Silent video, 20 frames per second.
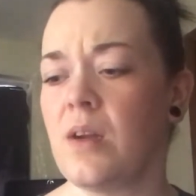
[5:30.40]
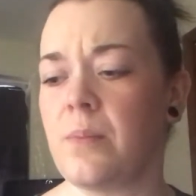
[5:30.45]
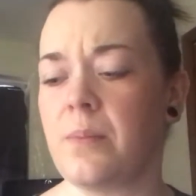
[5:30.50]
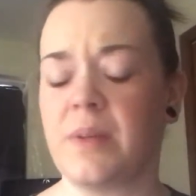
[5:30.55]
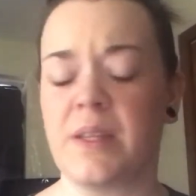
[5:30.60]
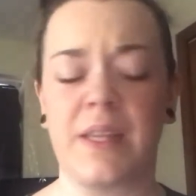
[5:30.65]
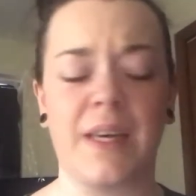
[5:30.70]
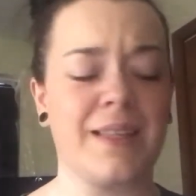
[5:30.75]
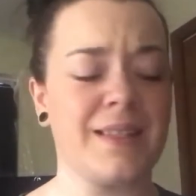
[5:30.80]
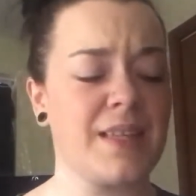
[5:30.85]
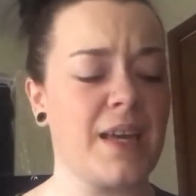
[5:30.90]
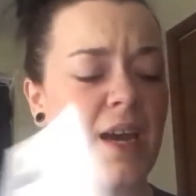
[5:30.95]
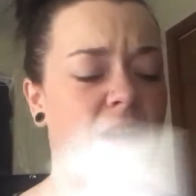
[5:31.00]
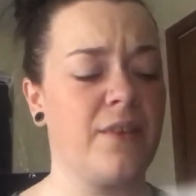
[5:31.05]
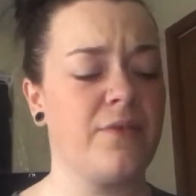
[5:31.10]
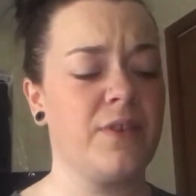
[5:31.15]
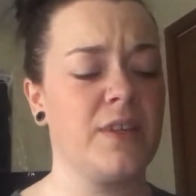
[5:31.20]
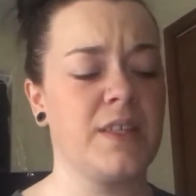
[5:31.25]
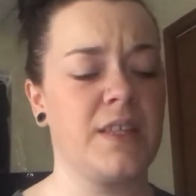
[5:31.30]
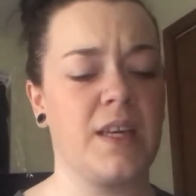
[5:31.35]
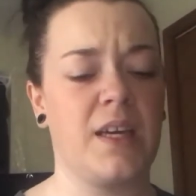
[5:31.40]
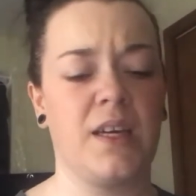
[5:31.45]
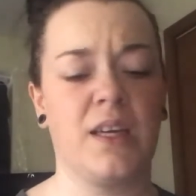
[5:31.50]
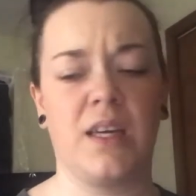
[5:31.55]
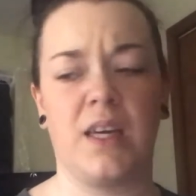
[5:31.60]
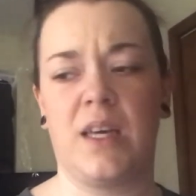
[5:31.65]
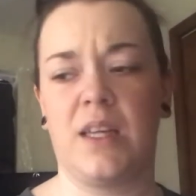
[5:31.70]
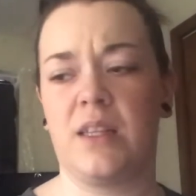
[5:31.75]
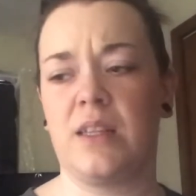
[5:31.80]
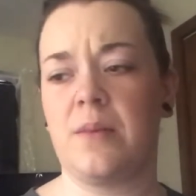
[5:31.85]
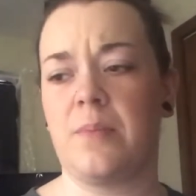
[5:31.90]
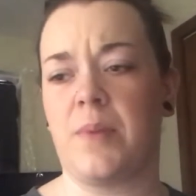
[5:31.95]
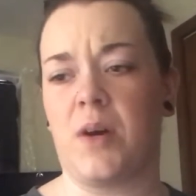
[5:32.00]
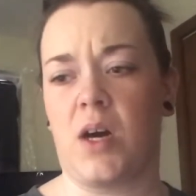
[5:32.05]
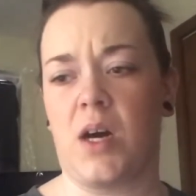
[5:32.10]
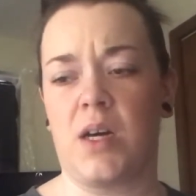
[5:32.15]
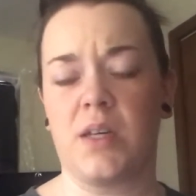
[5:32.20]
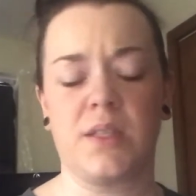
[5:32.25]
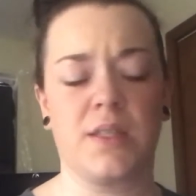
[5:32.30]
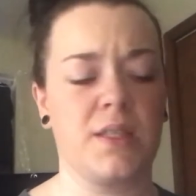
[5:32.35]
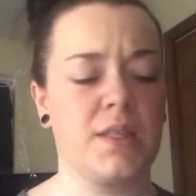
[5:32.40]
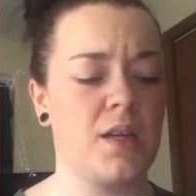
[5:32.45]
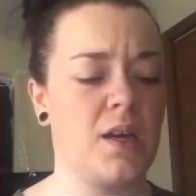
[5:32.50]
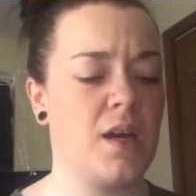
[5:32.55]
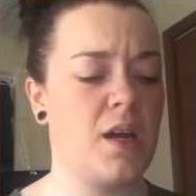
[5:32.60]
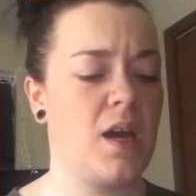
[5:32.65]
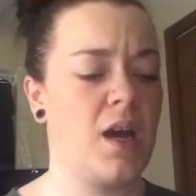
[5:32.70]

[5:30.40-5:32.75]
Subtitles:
But that's everything in the box.